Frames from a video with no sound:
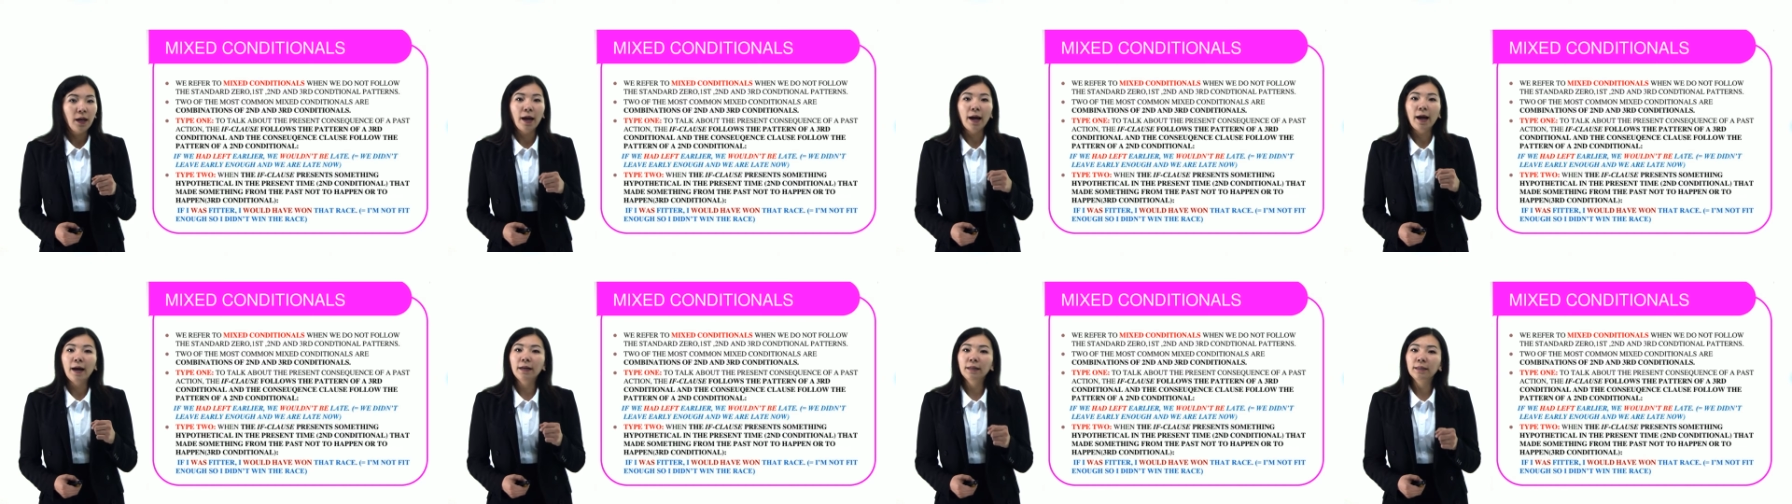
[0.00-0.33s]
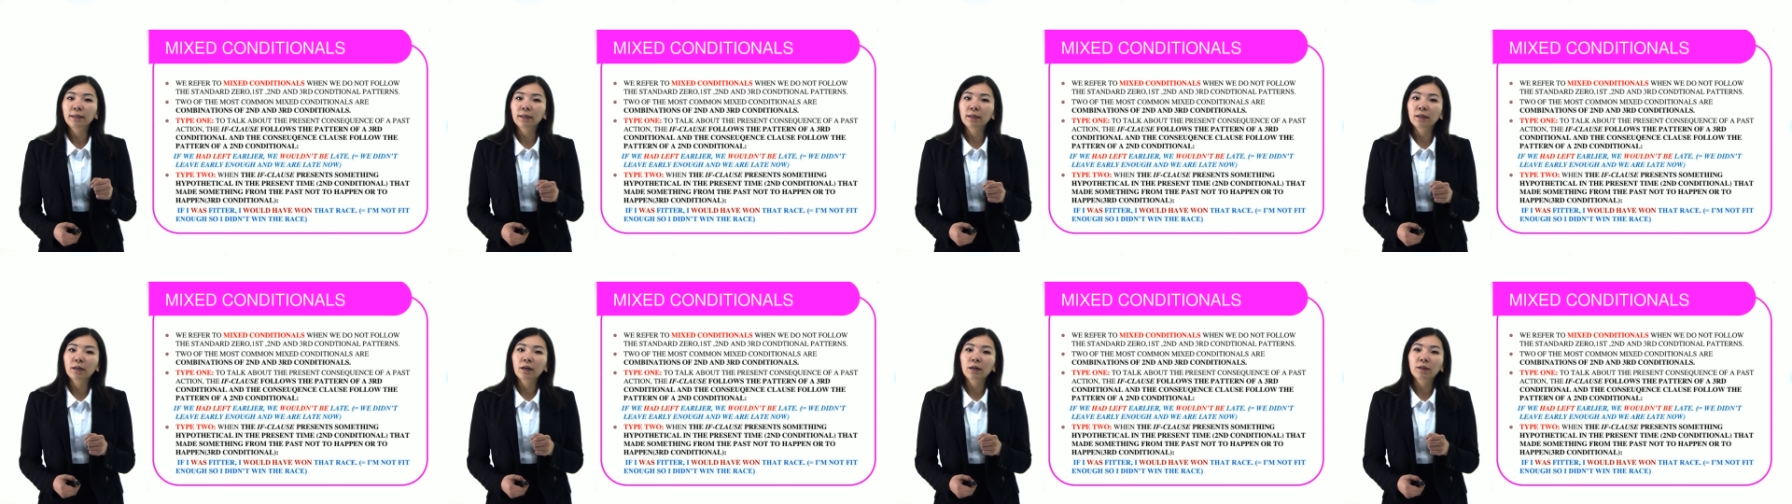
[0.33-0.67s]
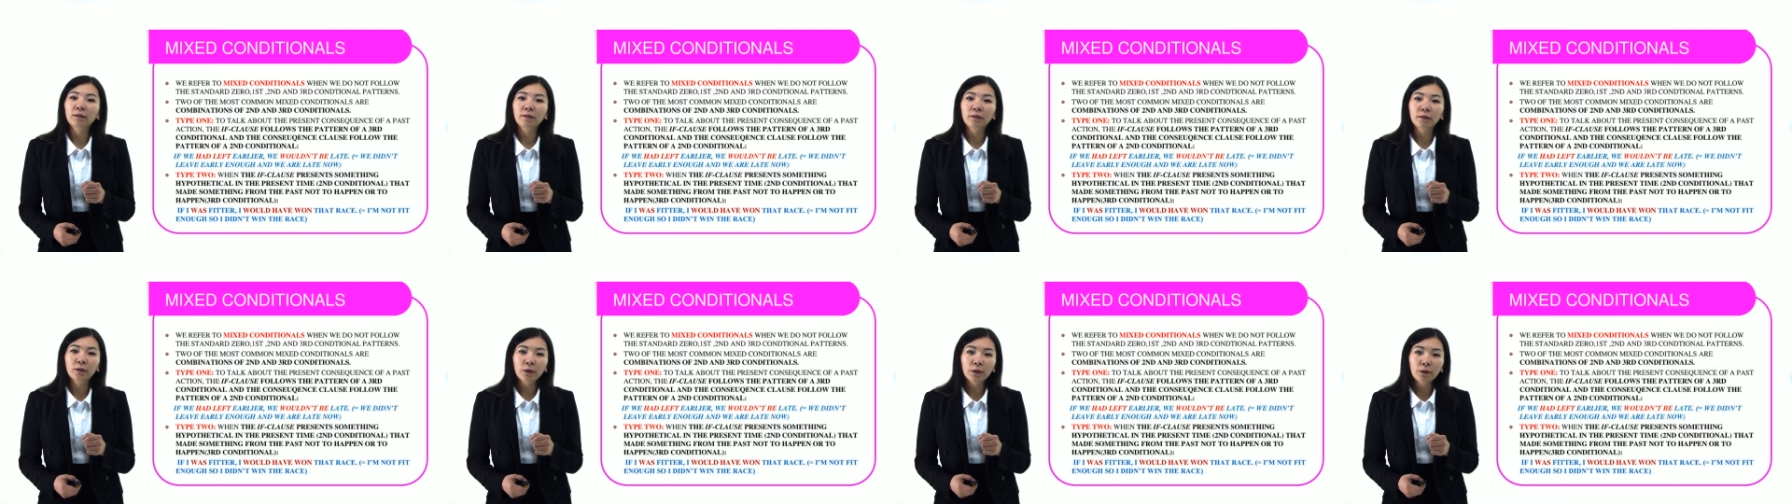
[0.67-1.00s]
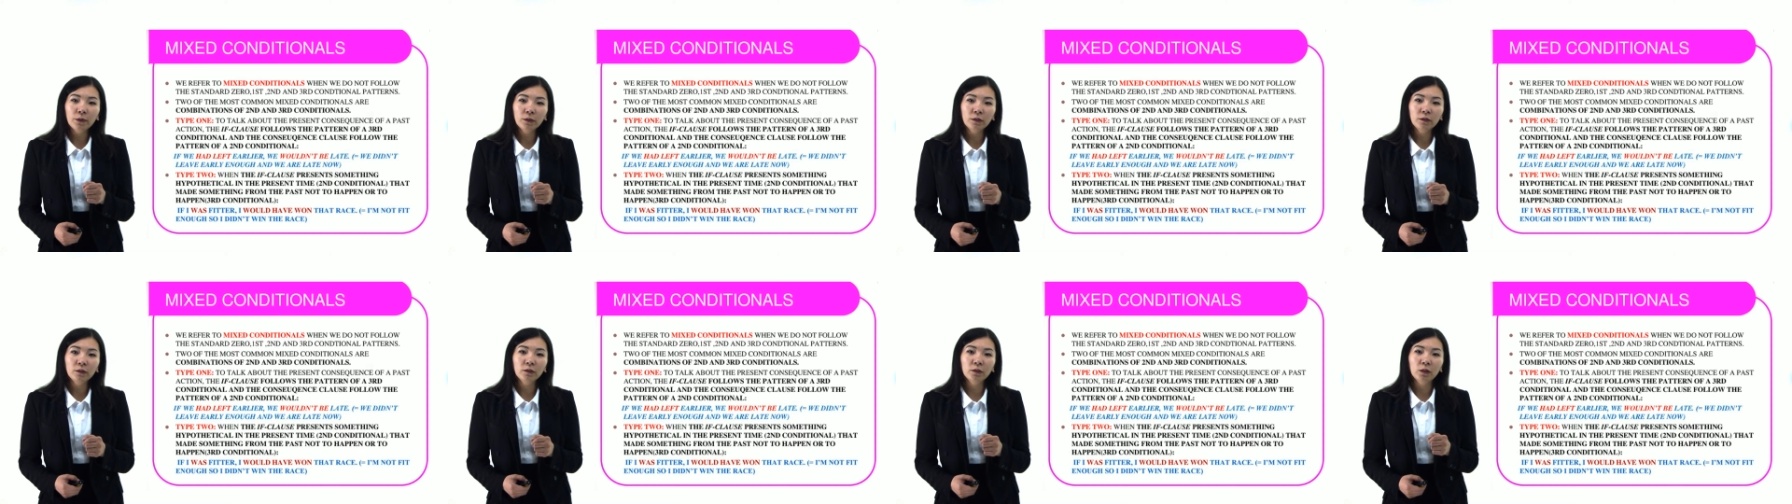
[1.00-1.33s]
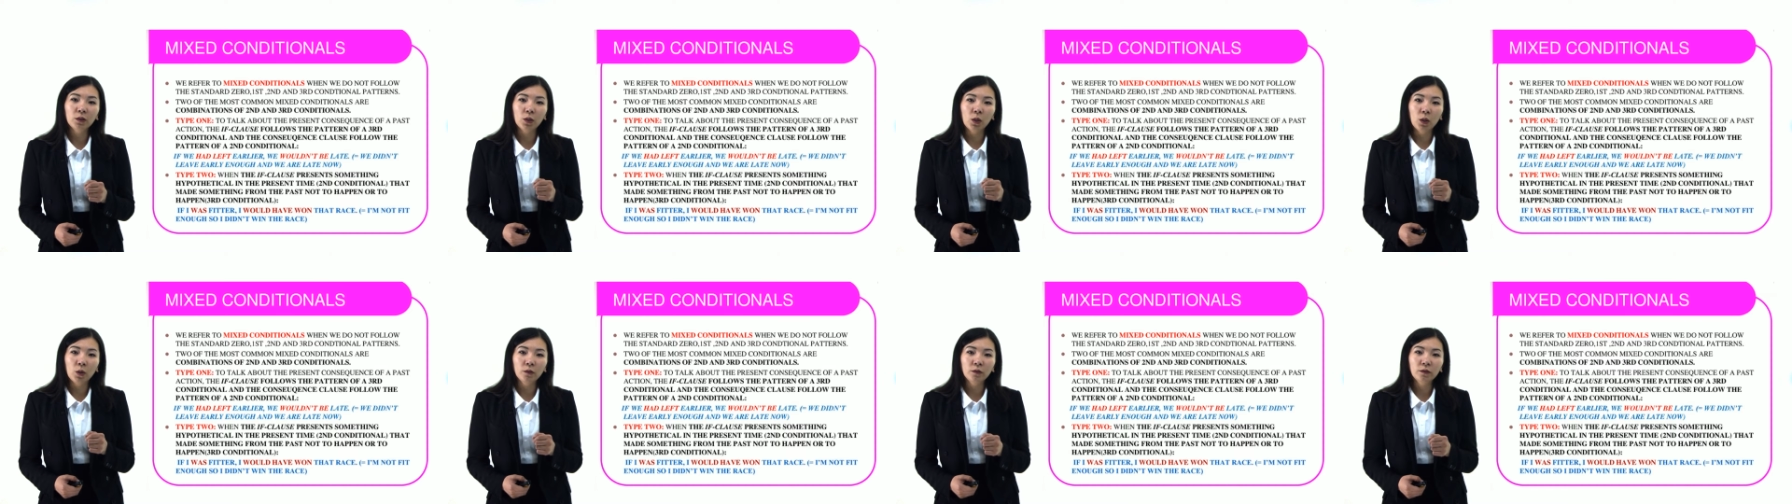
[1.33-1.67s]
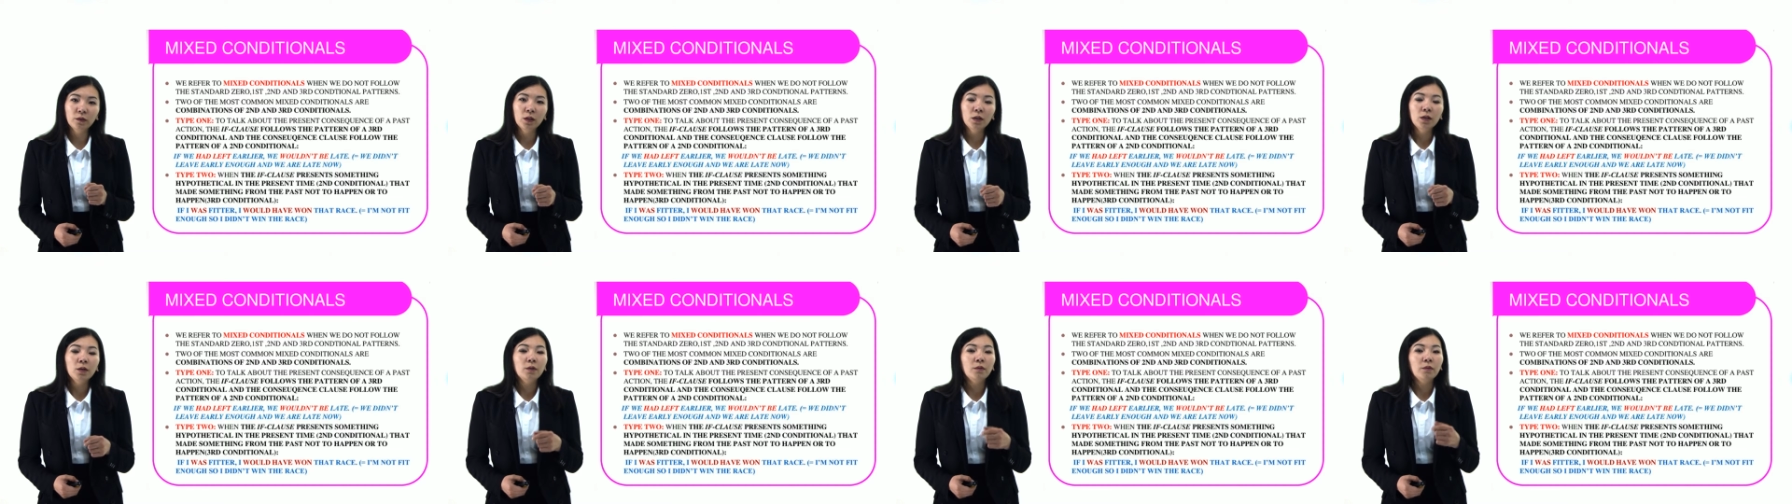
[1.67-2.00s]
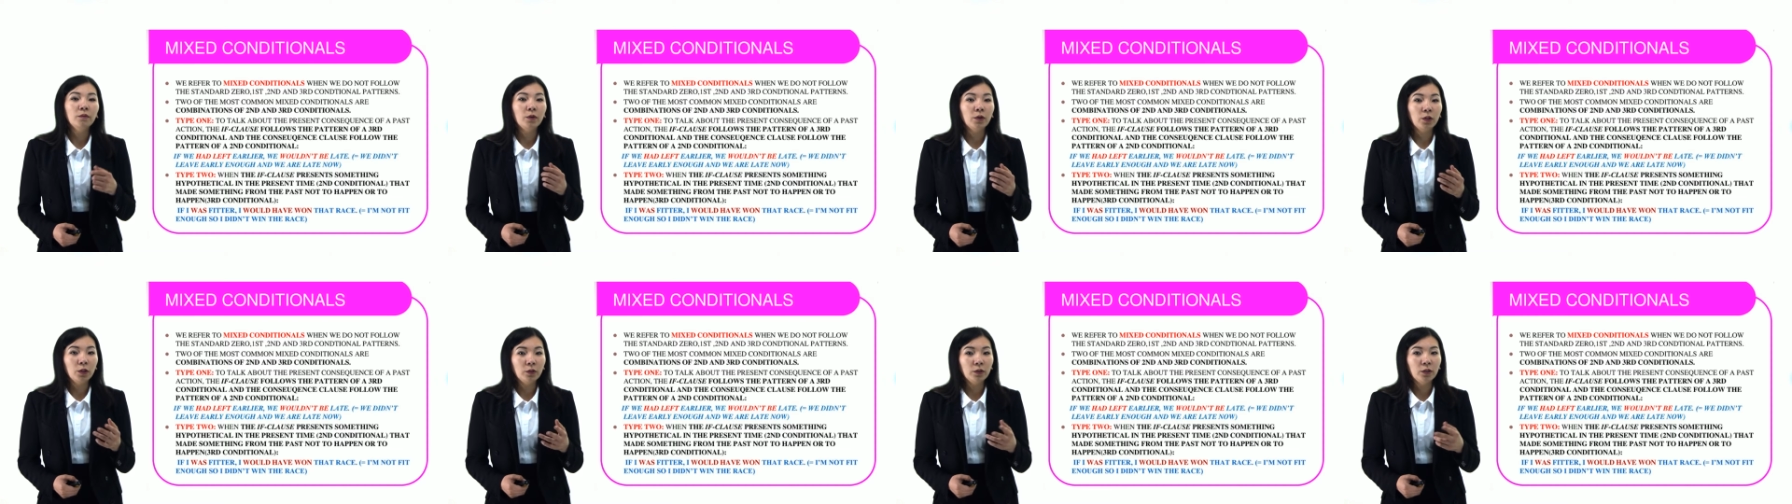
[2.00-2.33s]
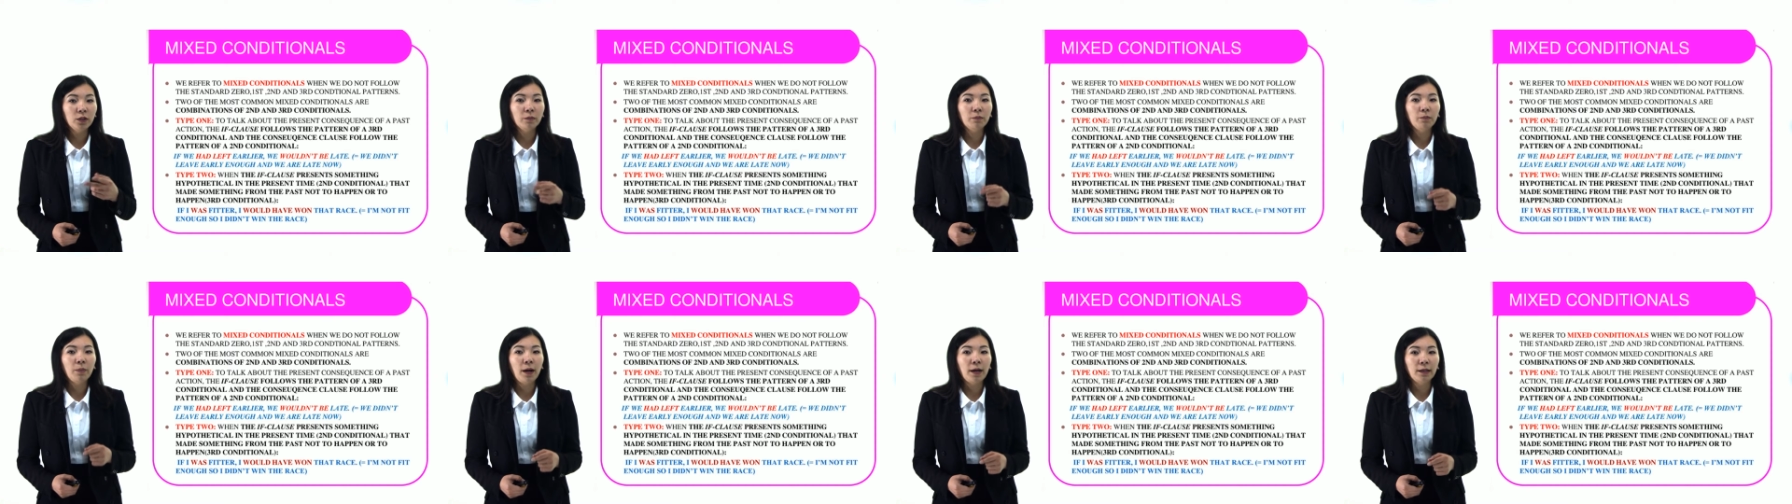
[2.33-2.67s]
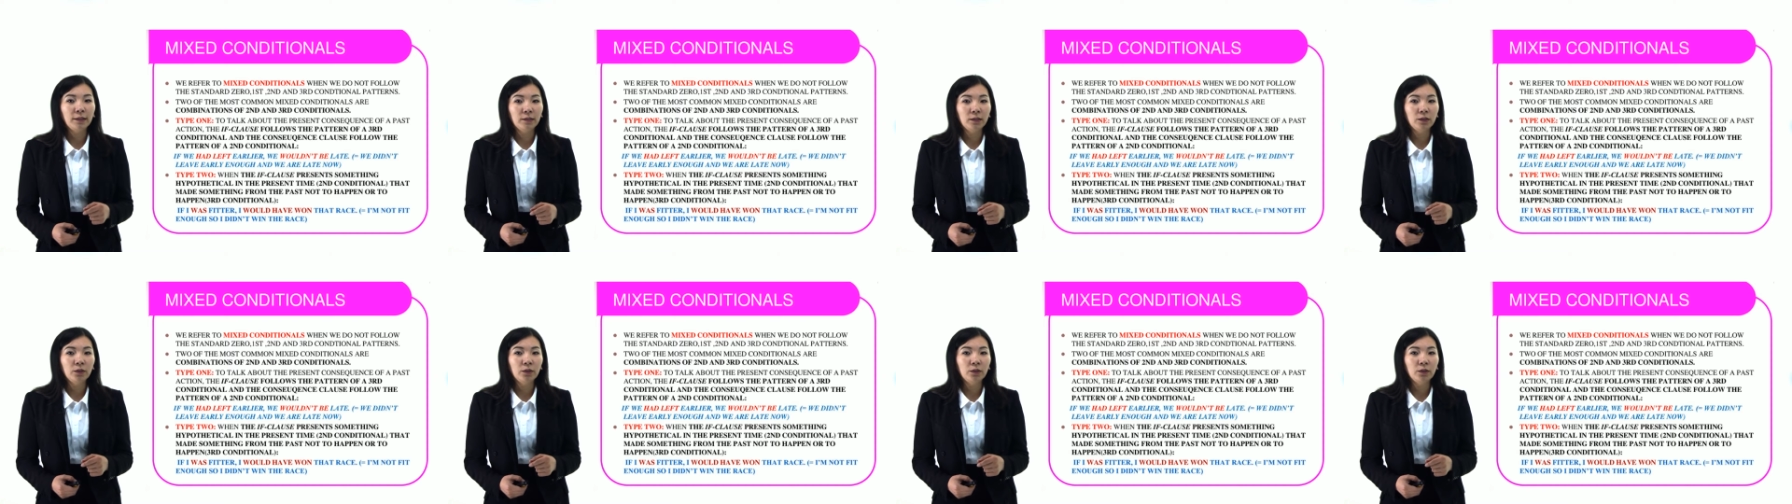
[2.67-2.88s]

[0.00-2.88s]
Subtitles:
and the consequence clause followed the pattern